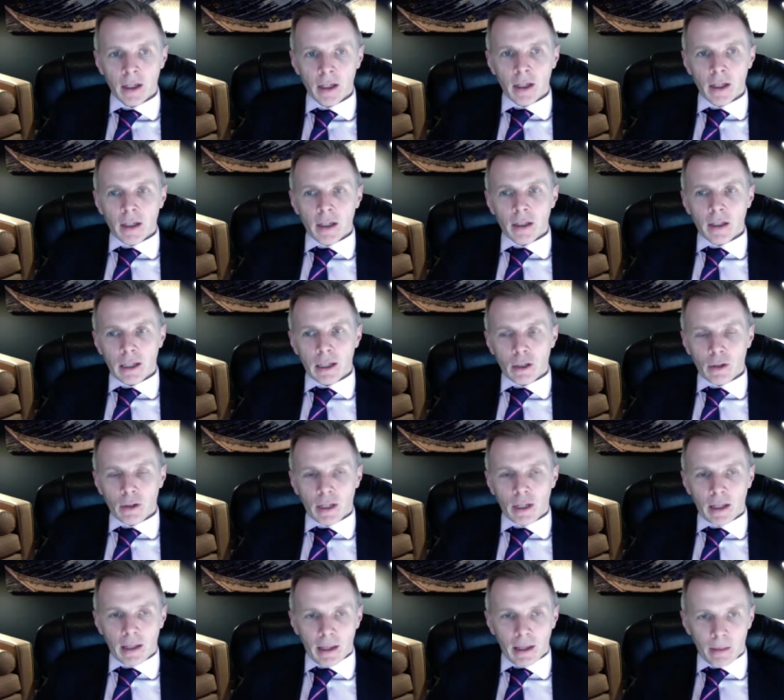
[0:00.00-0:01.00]
that you can
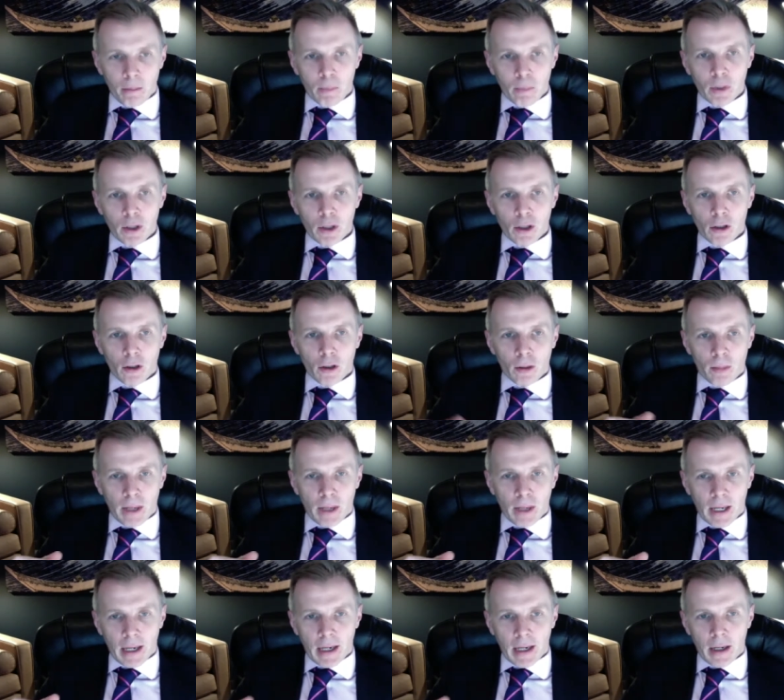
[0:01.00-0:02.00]
then build or
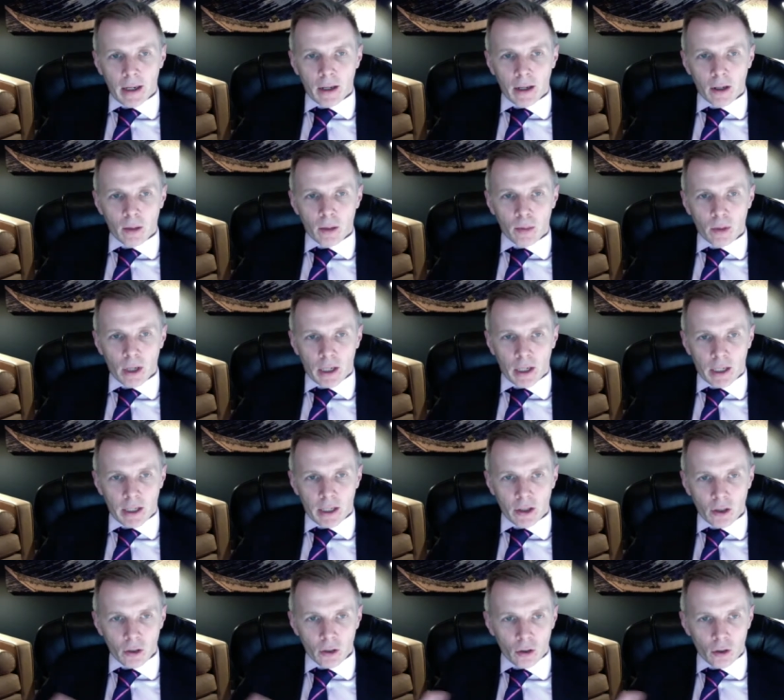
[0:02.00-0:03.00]
buy other products
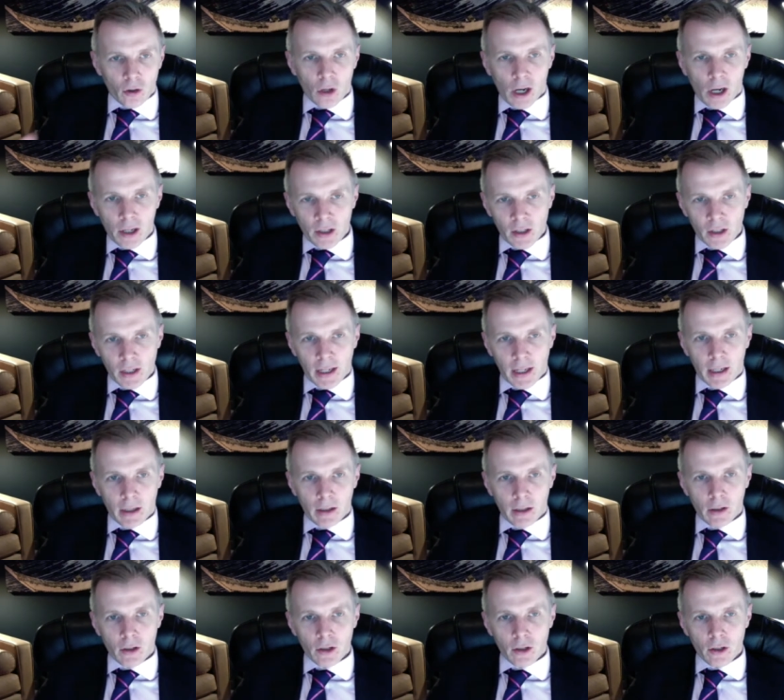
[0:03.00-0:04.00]
to
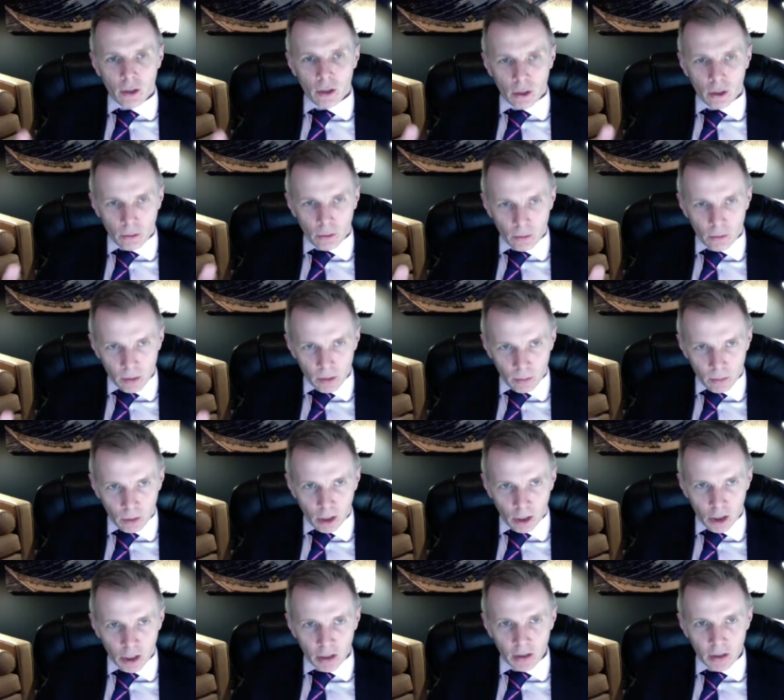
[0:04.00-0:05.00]
cross-sell to those
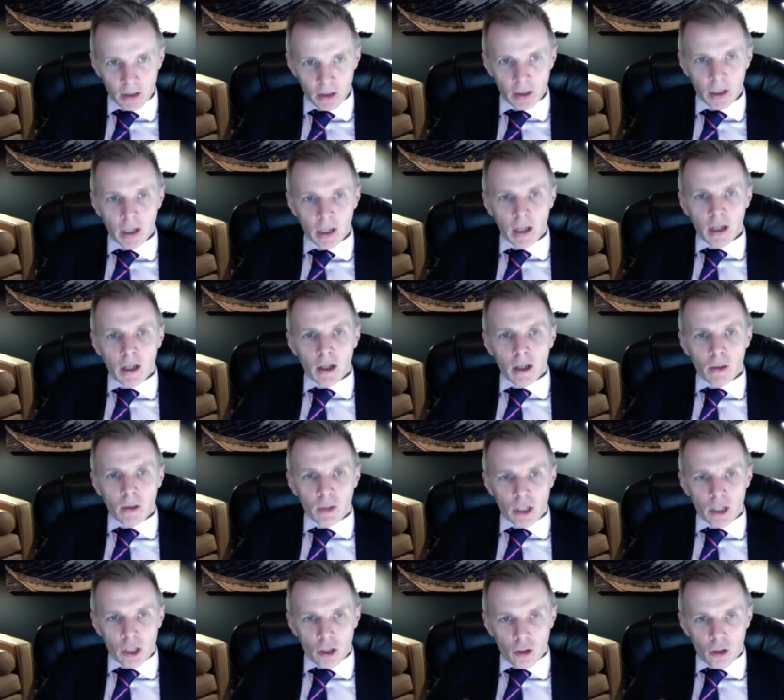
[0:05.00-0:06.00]
merchants,
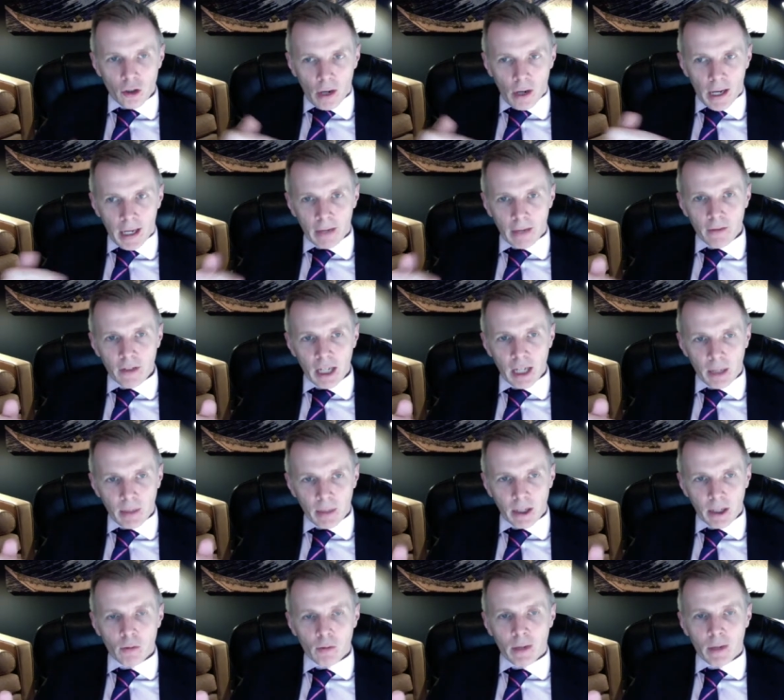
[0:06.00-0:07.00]
which drives how
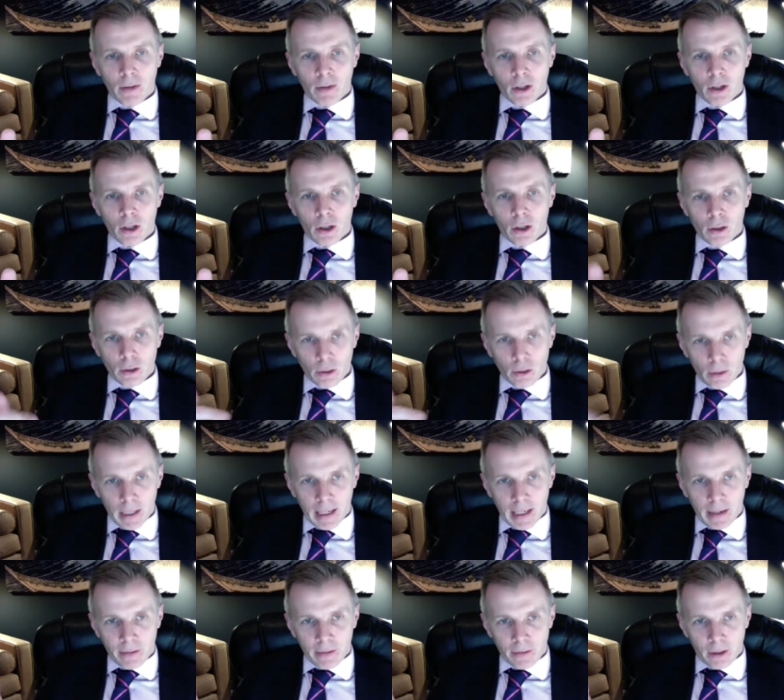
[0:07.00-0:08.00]
much revenue you get
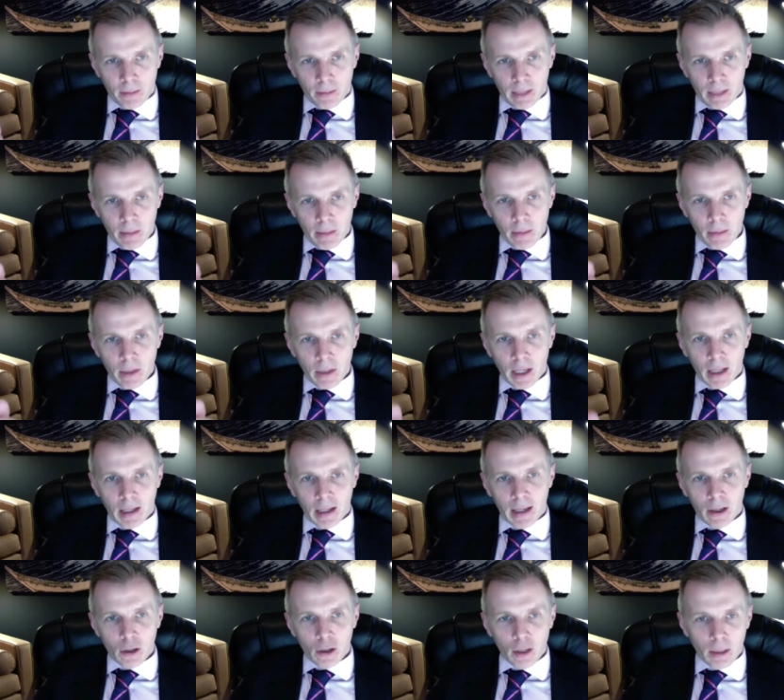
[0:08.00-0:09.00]
from them. And then
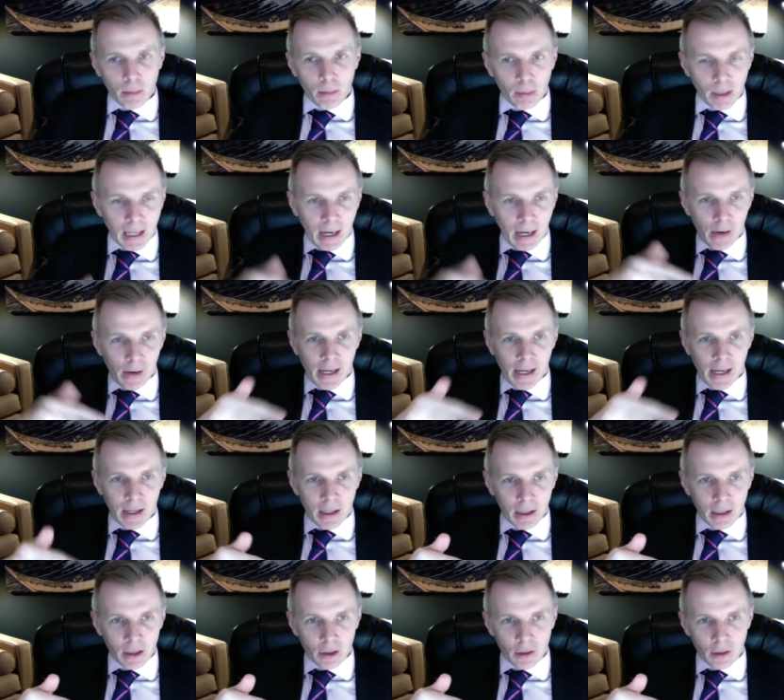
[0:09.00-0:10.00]
you can plow that
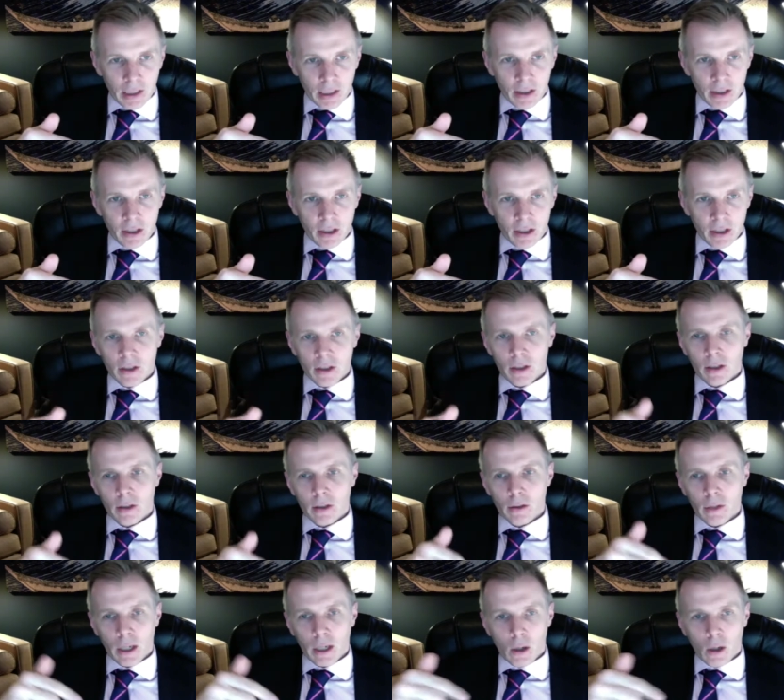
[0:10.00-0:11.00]
increase to
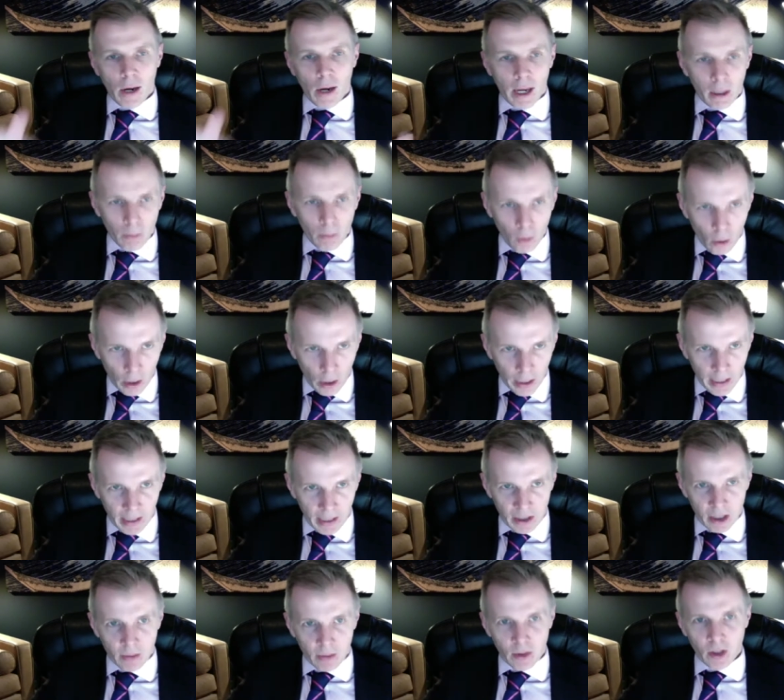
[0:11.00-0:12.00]
acquire more
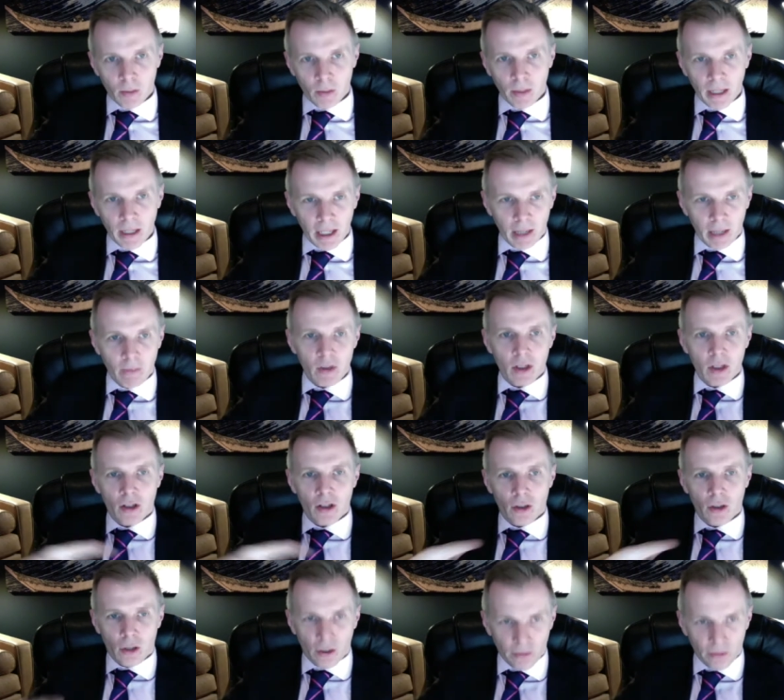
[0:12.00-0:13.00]
customers. It becomes this
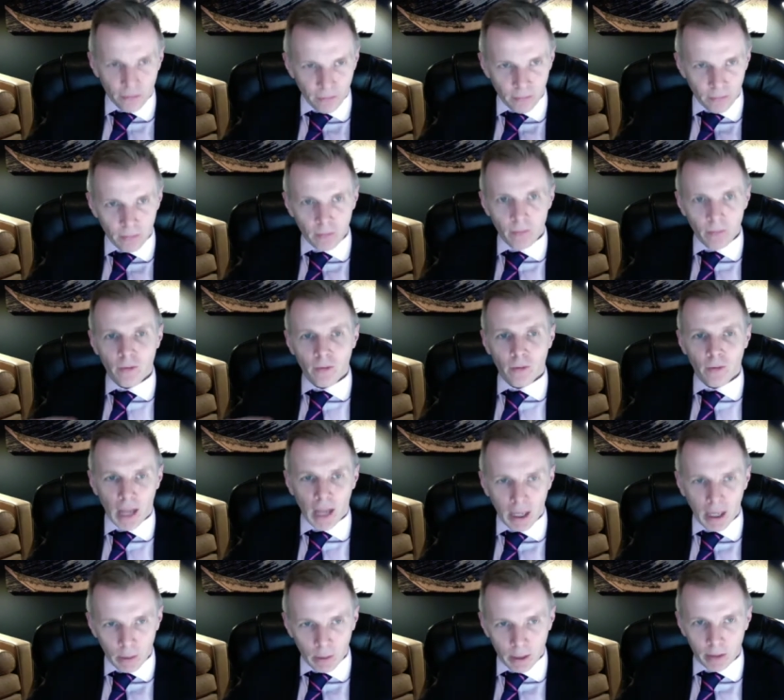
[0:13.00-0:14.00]
sort of
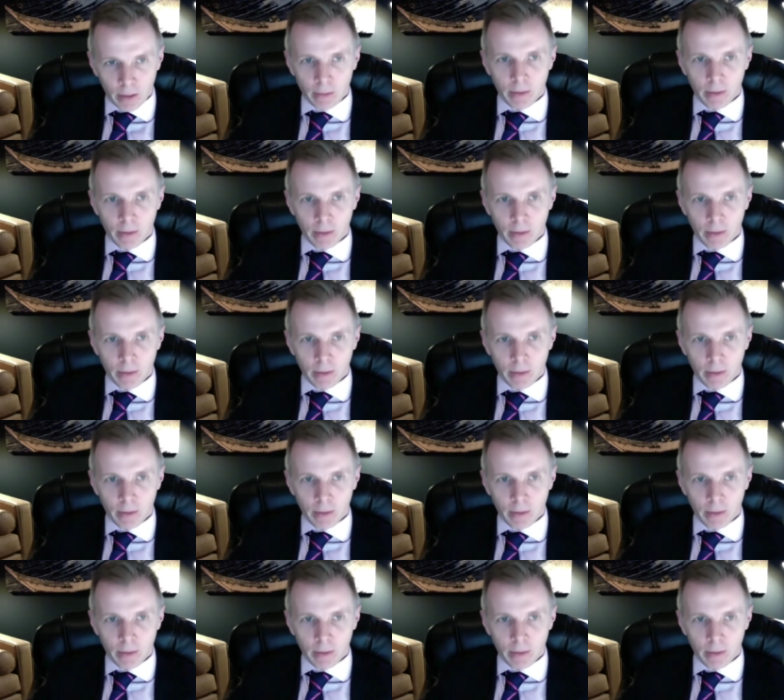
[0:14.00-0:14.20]
flywheel, right?